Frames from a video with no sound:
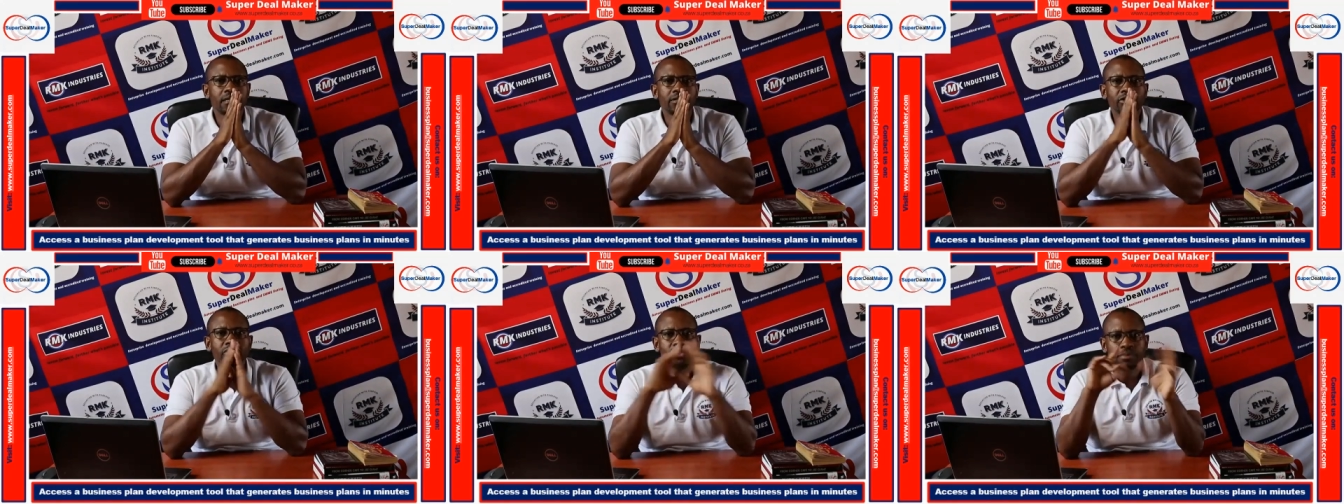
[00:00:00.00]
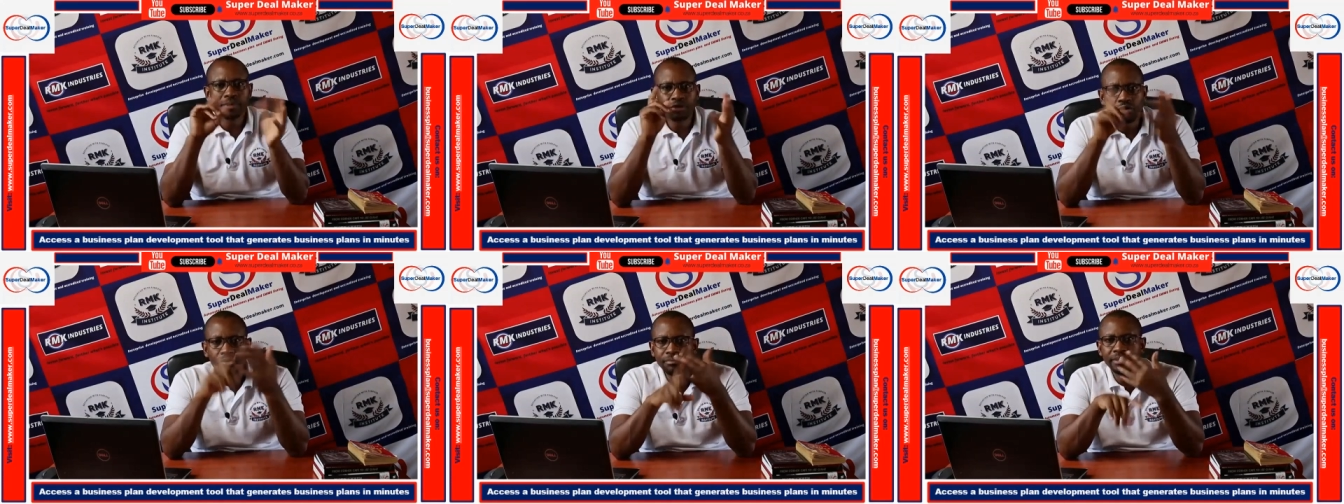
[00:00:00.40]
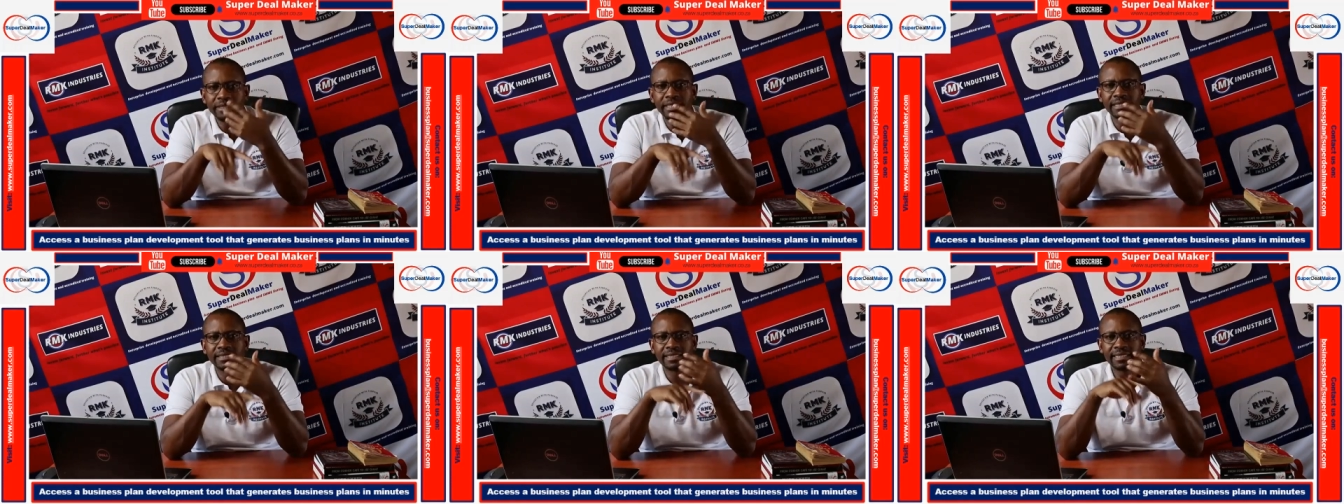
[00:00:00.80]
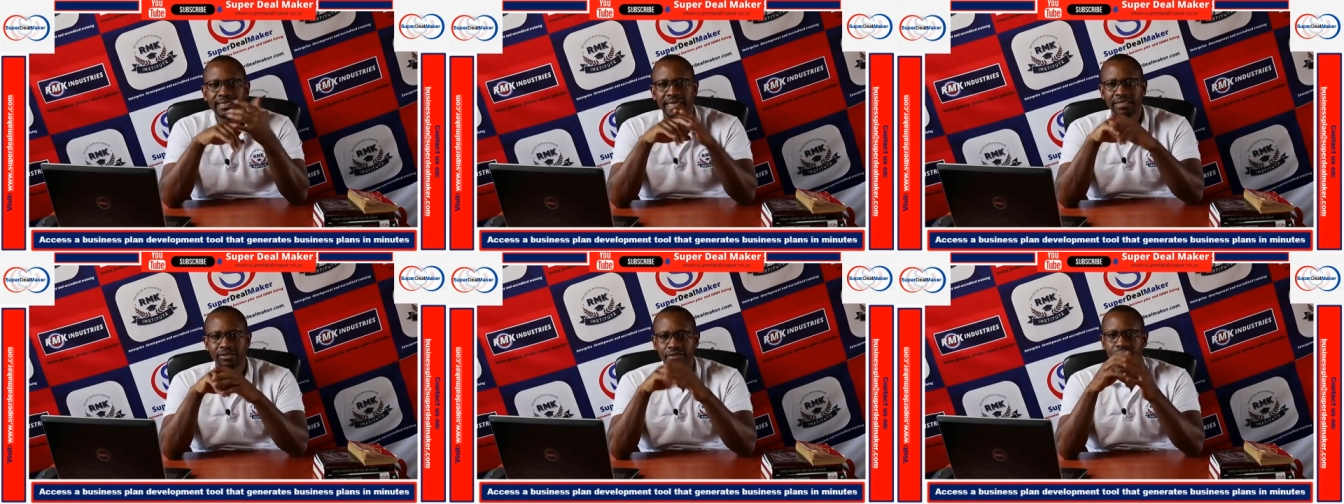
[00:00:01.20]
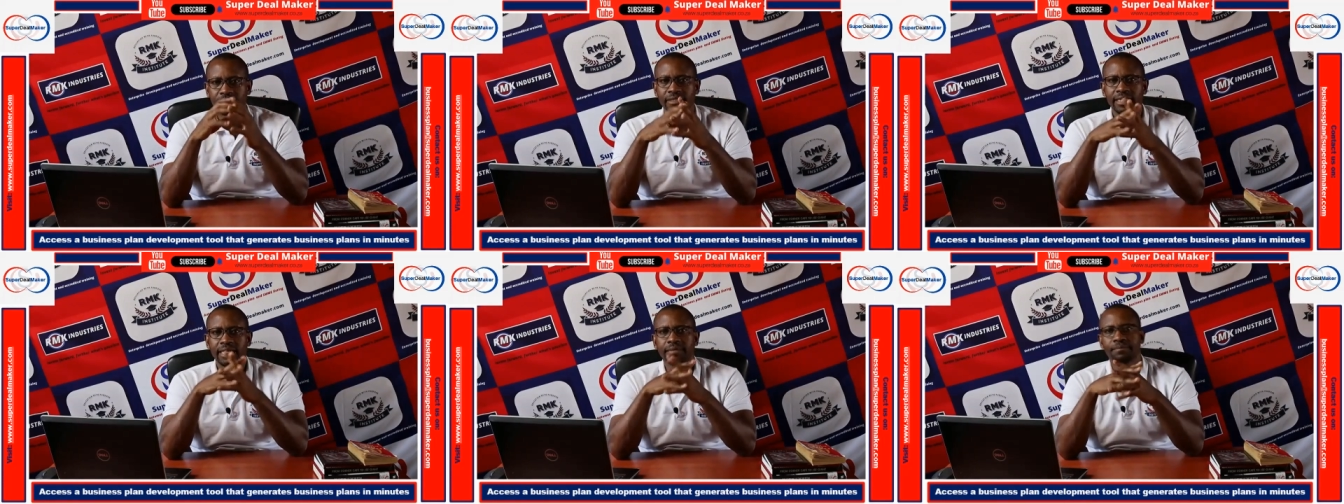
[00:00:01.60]
You need to be competent at the end of the
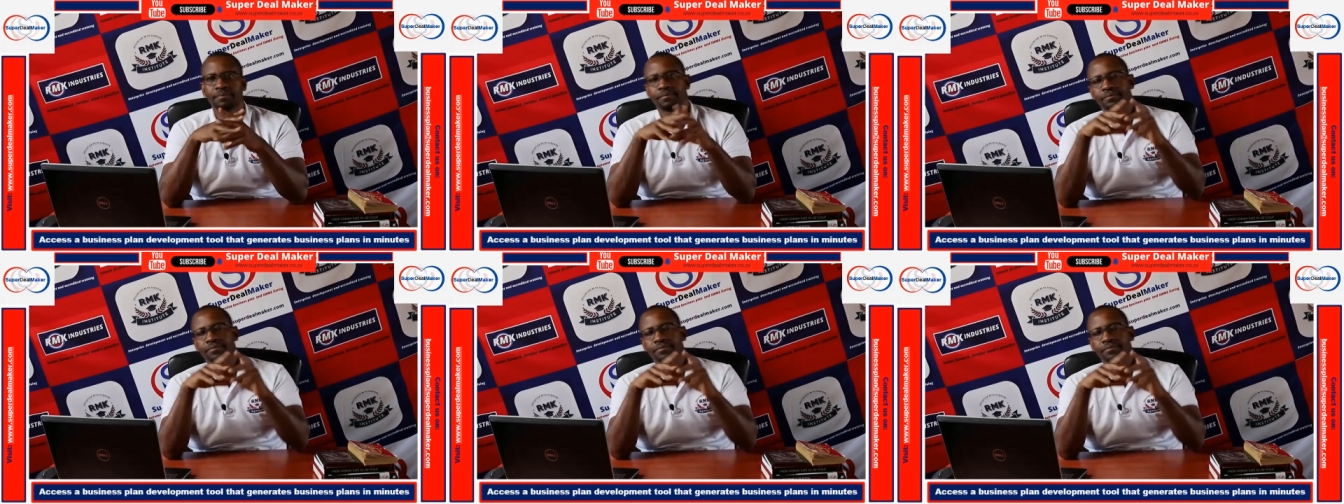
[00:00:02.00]
day.